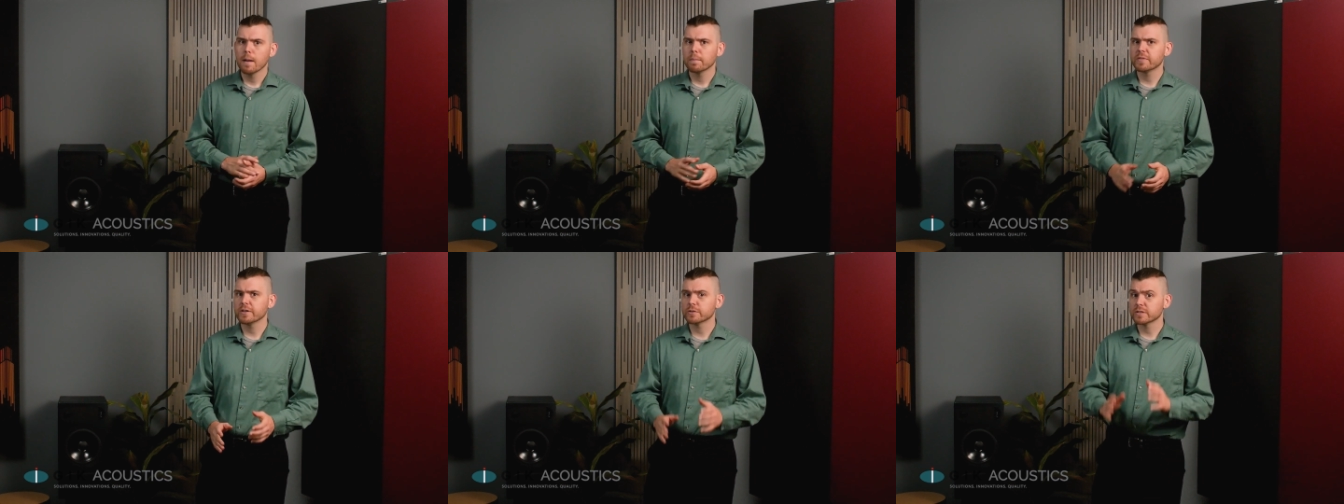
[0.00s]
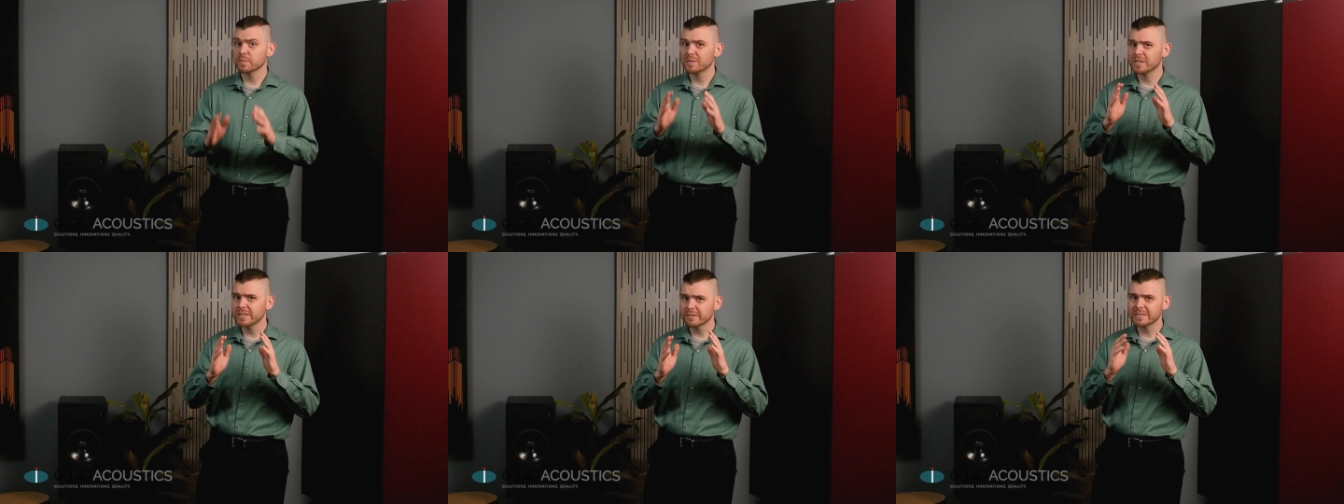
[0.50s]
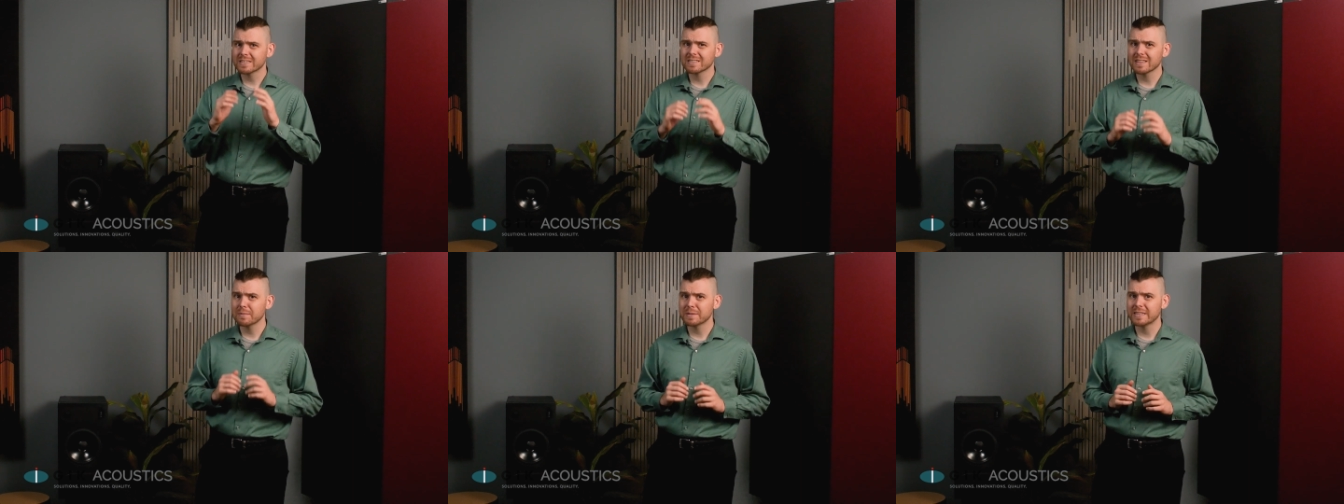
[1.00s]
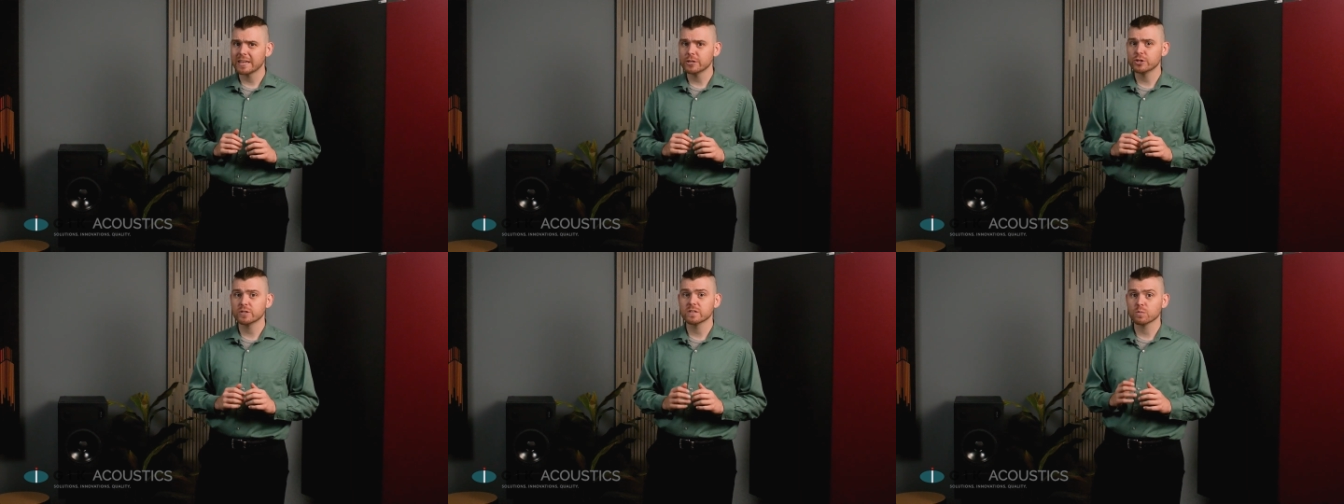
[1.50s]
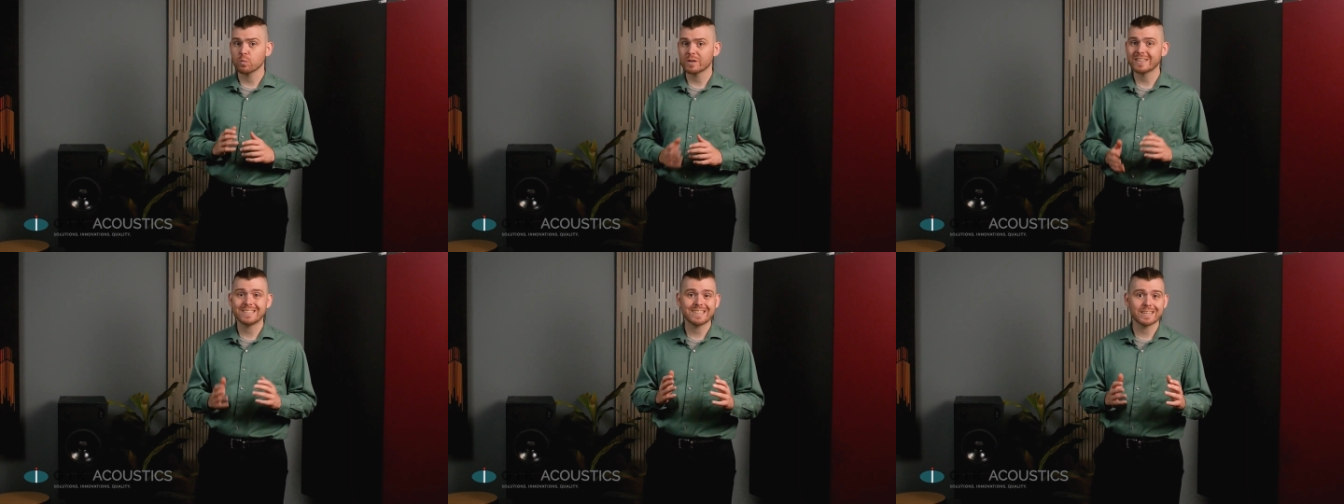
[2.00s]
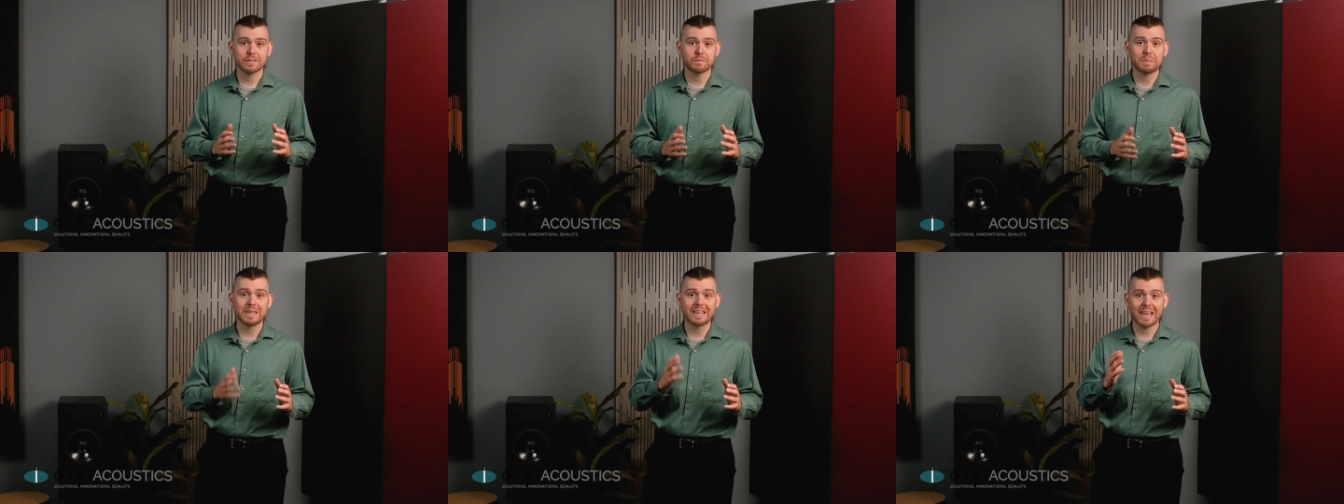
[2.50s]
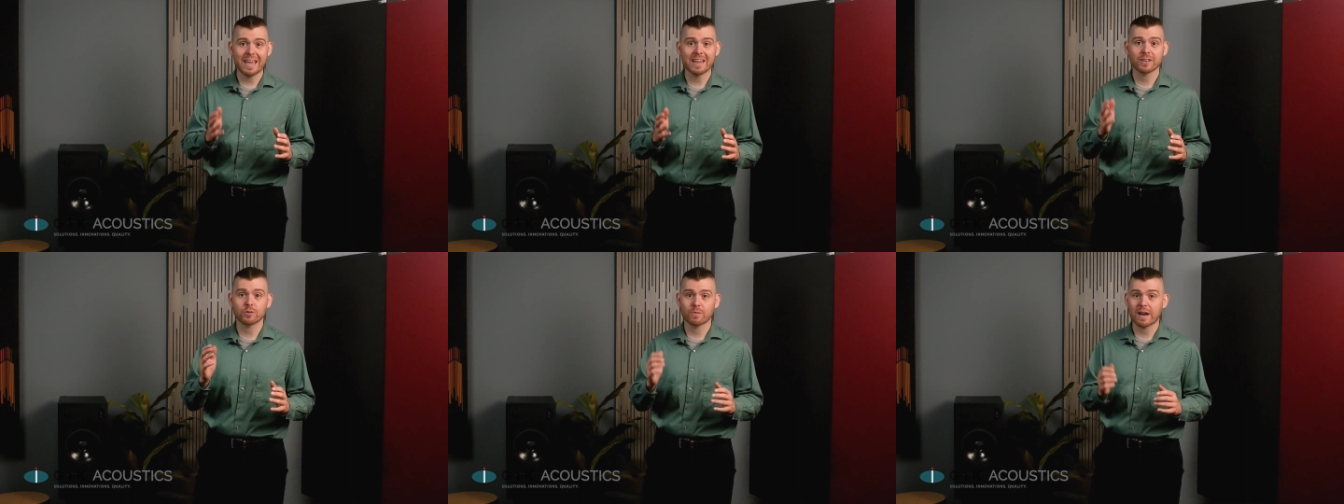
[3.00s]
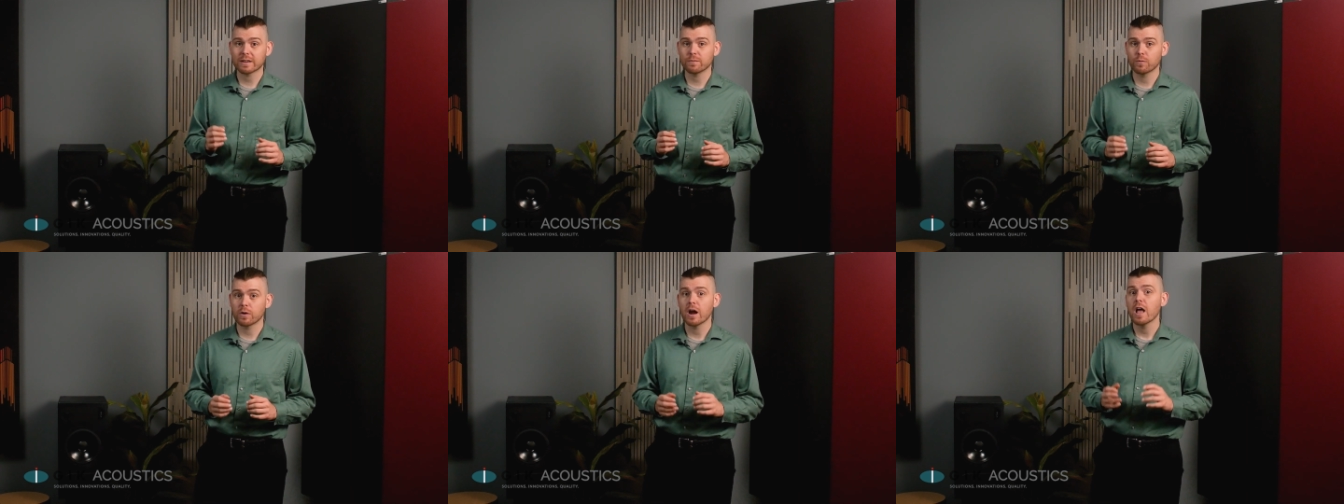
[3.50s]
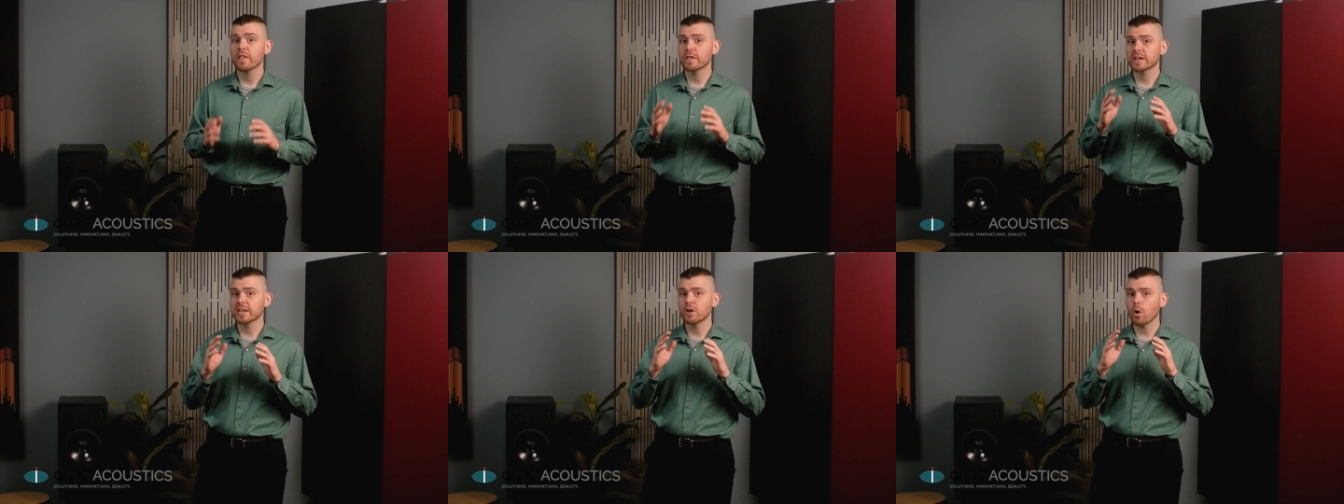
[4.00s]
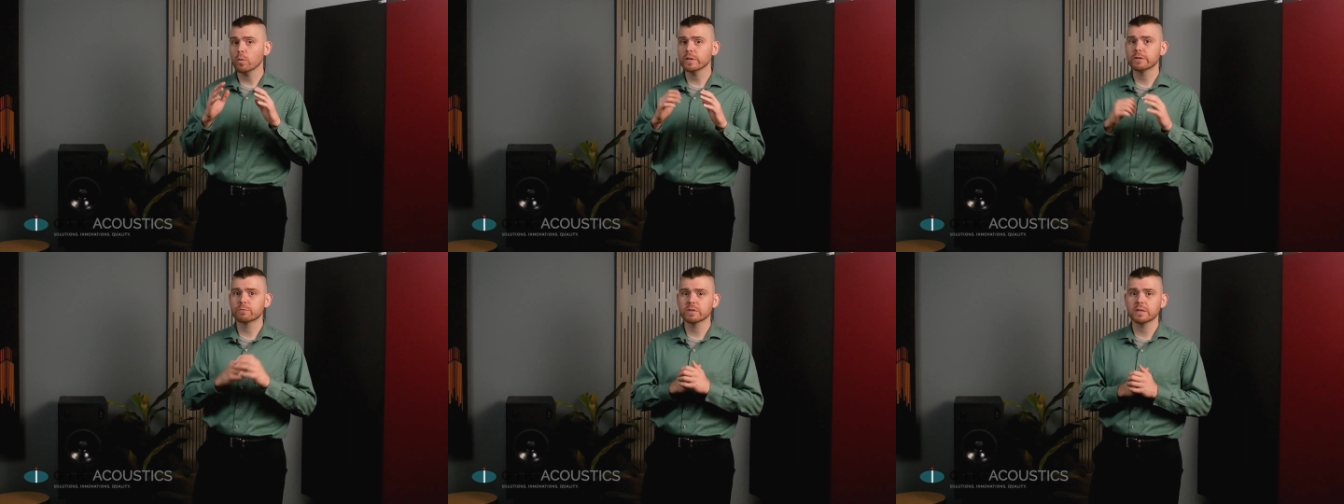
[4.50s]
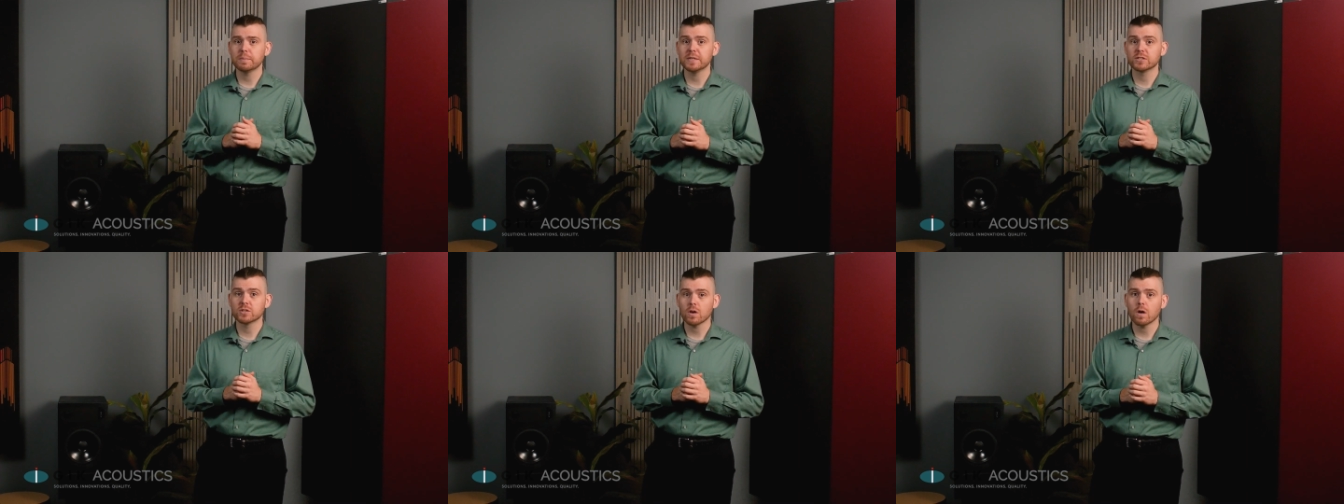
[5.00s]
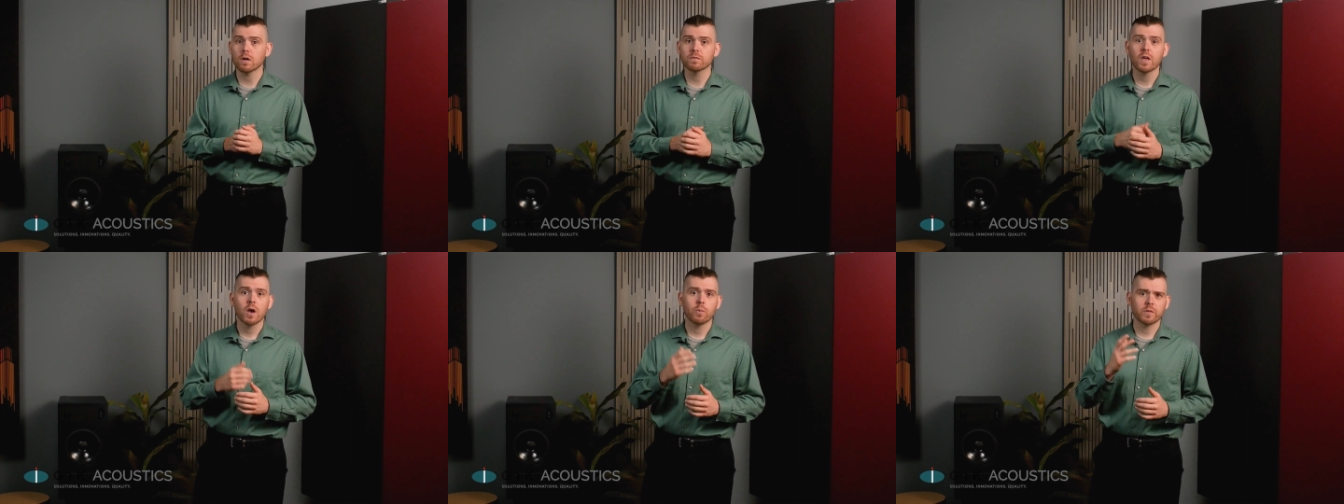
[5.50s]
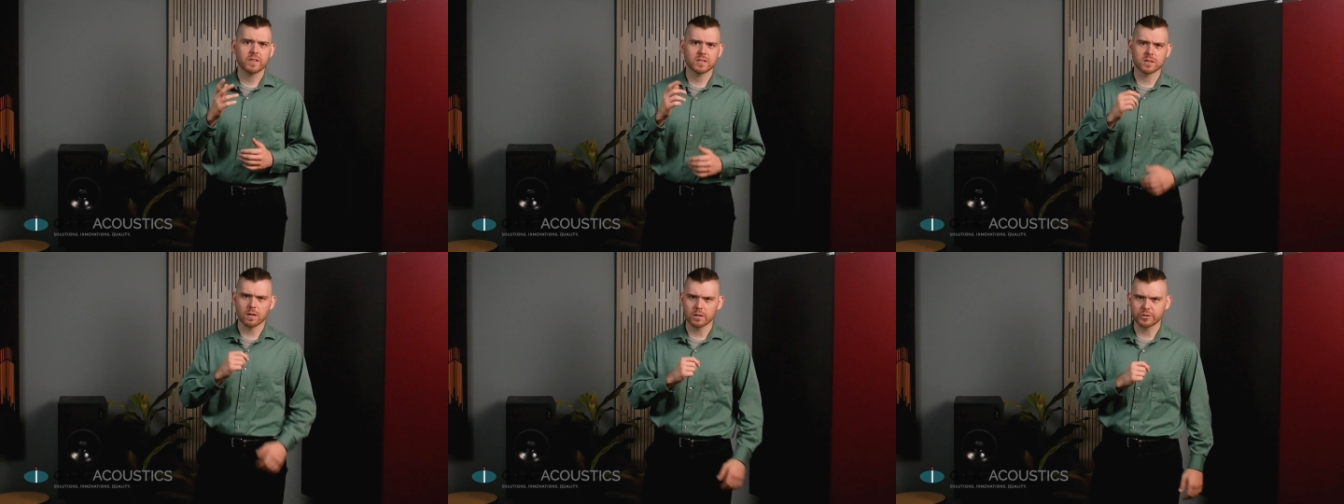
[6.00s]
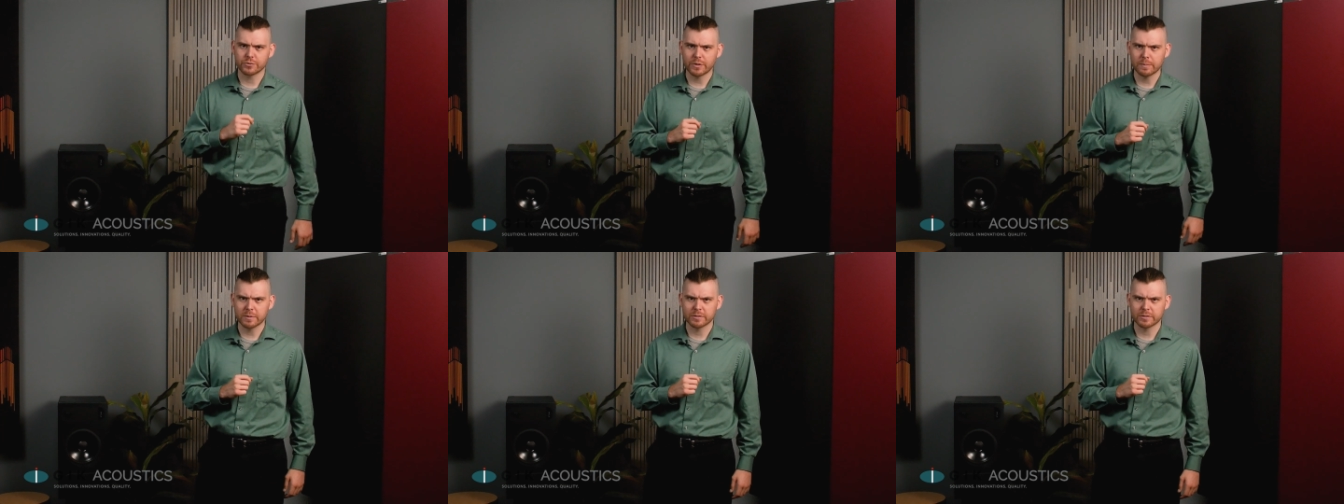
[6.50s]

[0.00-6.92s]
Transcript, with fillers: but there are some serious limitations in what a DSP can correct for that can only really be solved with a solid treatment